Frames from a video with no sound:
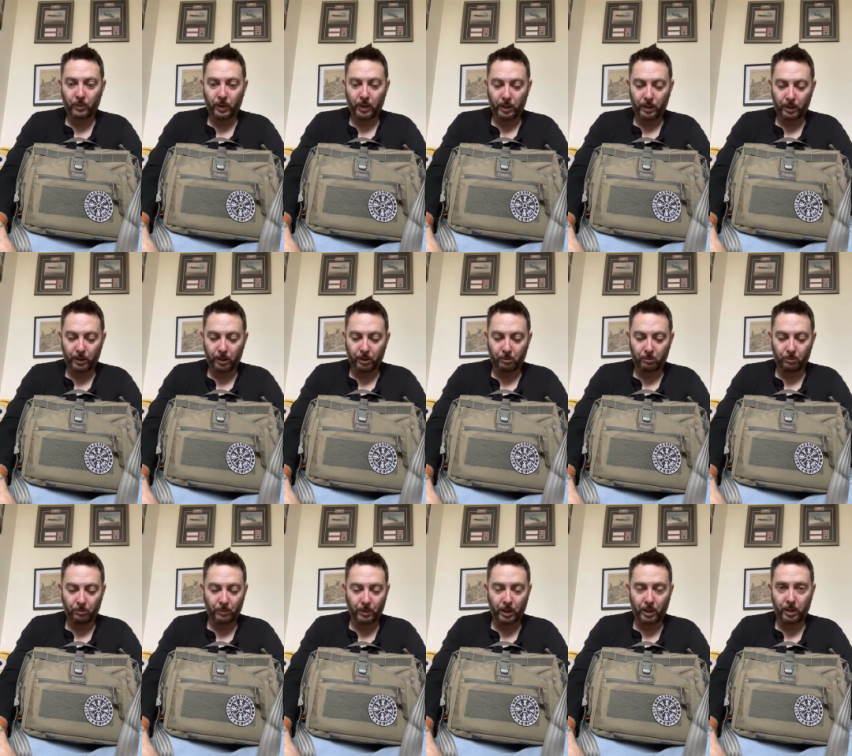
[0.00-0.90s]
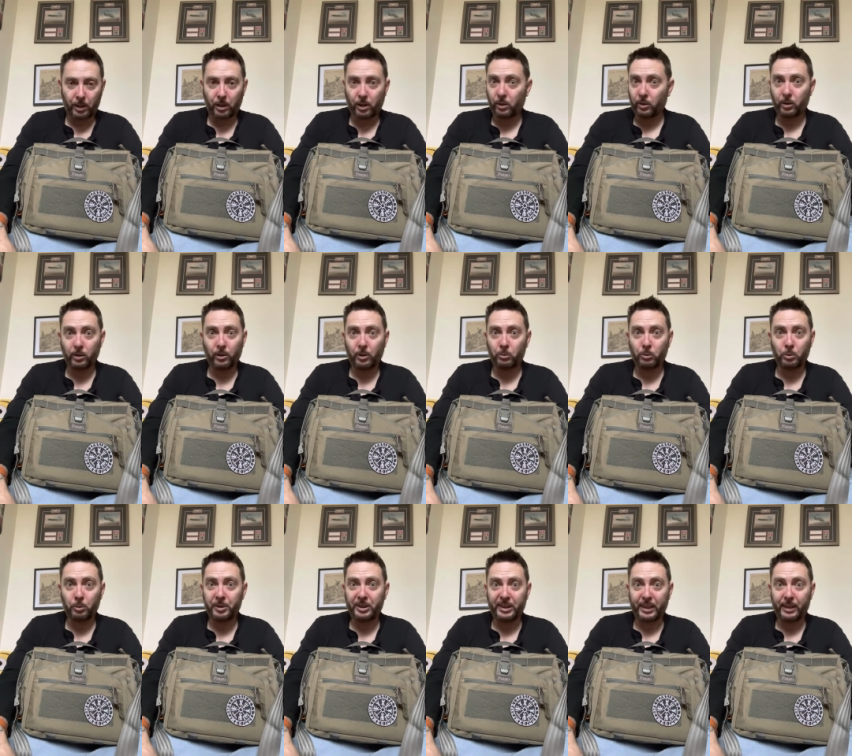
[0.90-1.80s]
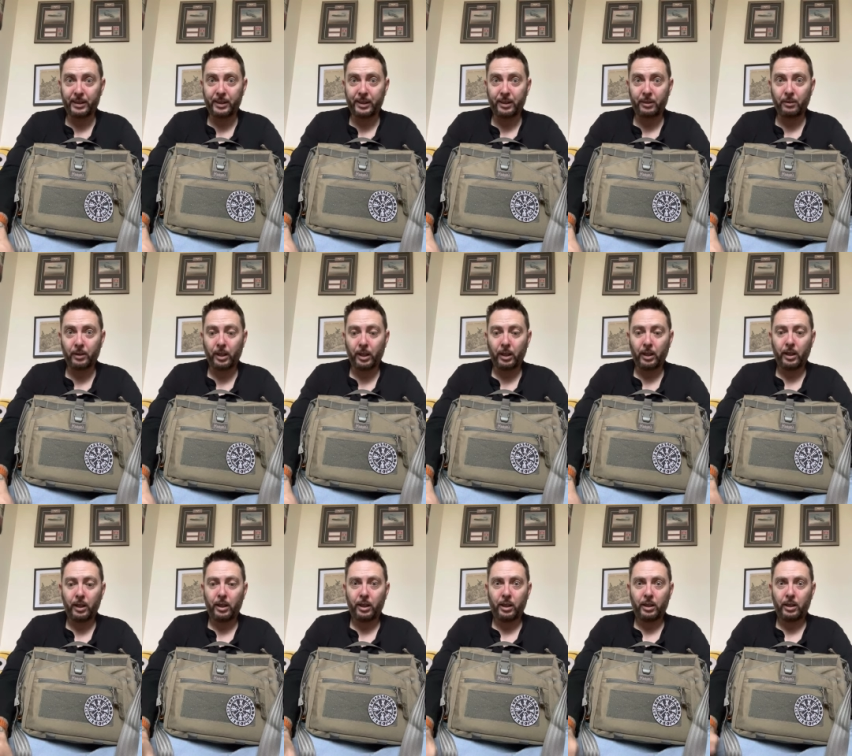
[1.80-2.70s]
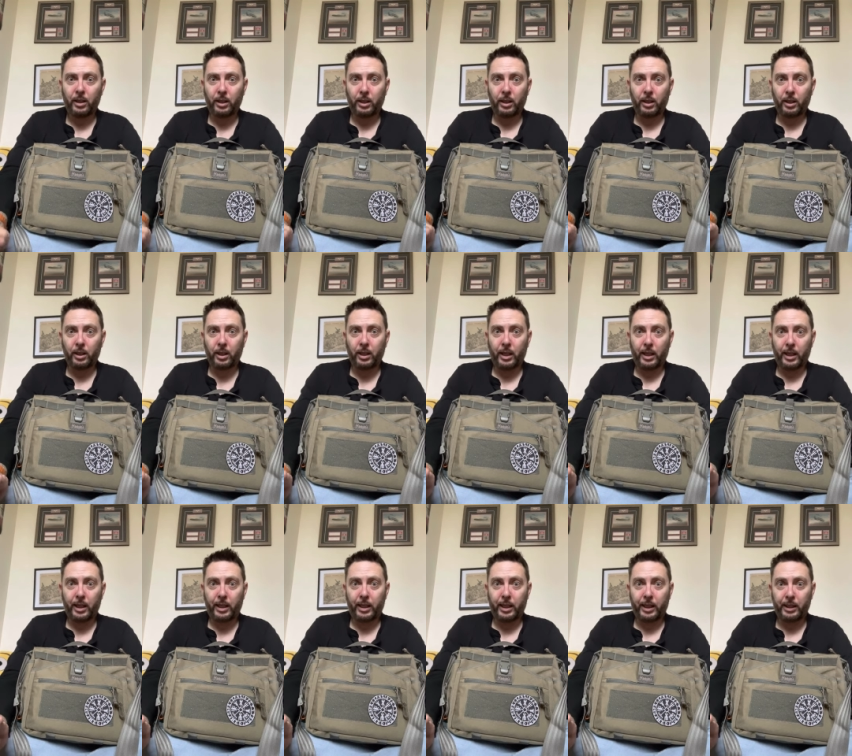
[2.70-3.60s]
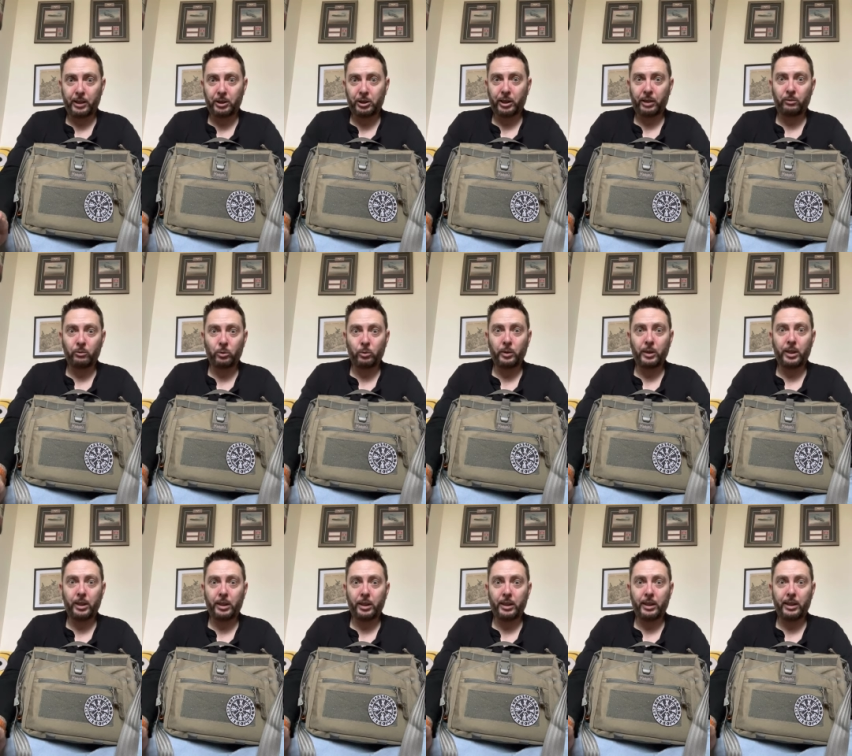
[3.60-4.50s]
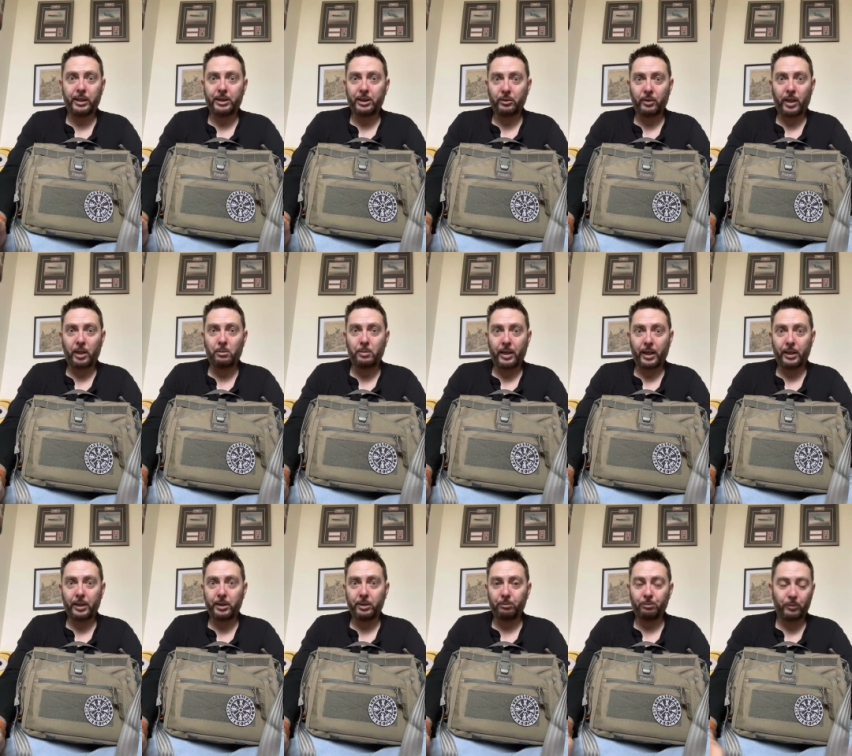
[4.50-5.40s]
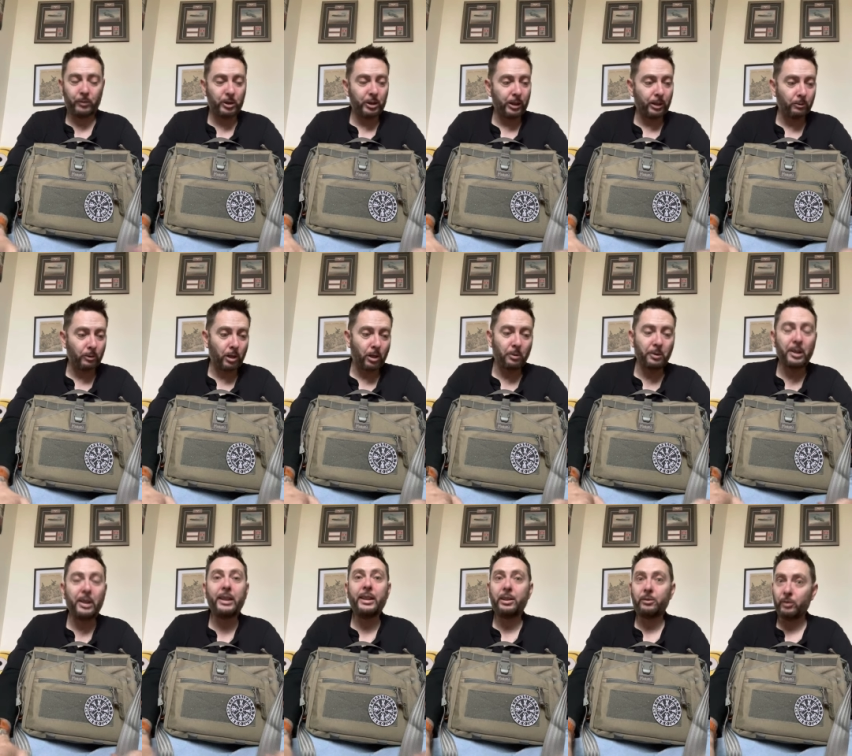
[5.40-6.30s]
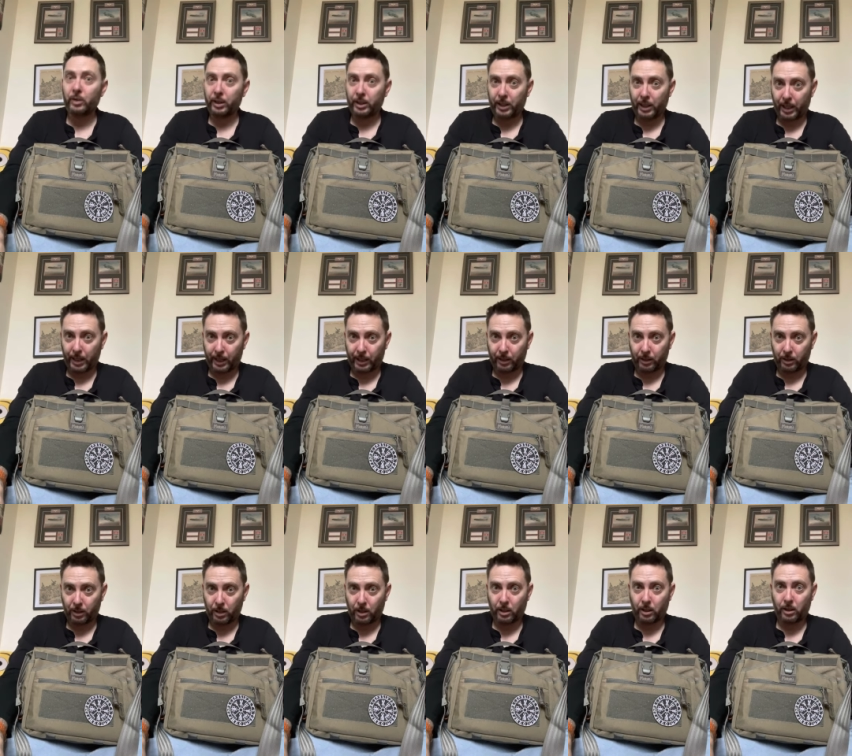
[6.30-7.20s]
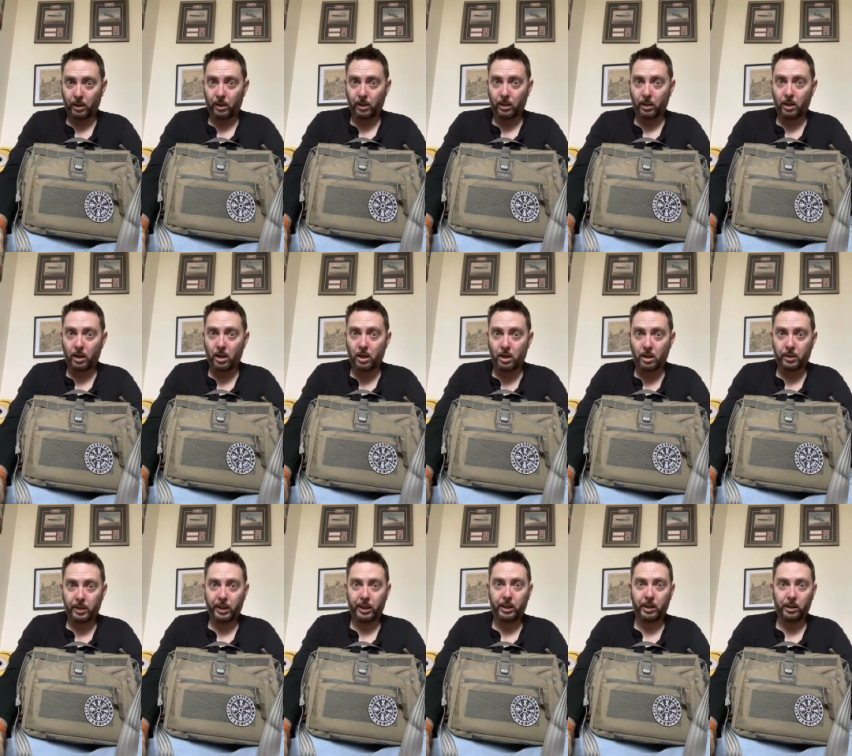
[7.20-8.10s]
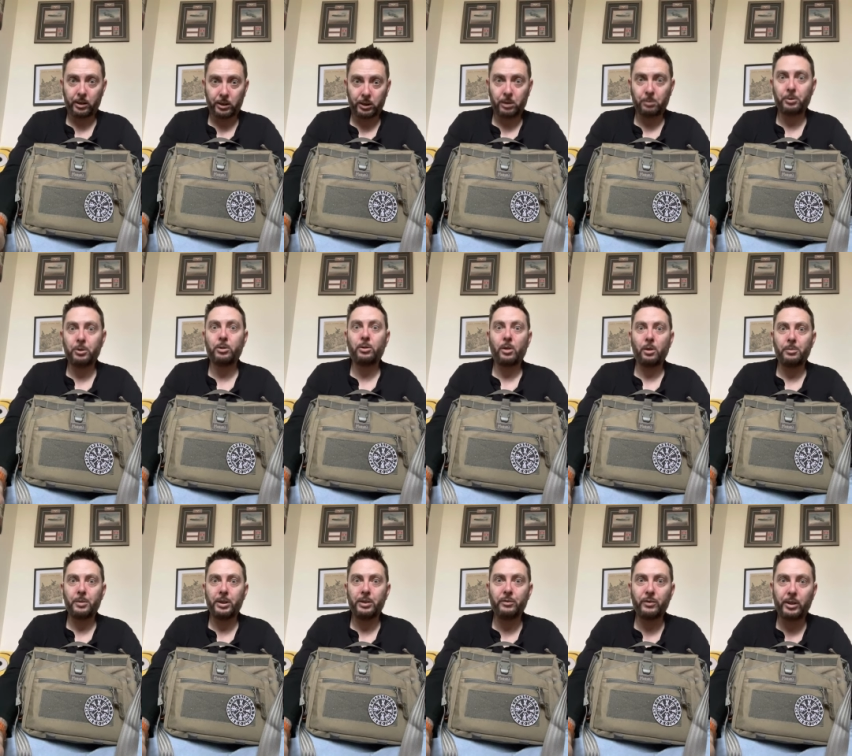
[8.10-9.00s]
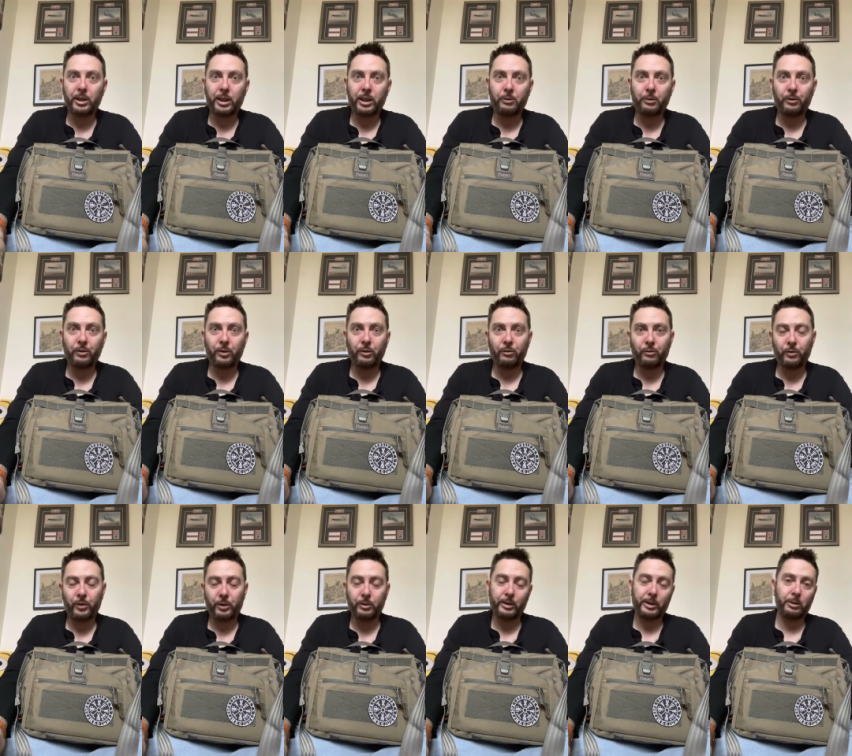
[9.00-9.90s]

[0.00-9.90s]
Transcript: um, uh, online will be selling it. In general, it's a great bag. So I'm going to leave it there. Uh, like and subscribe this video if you felt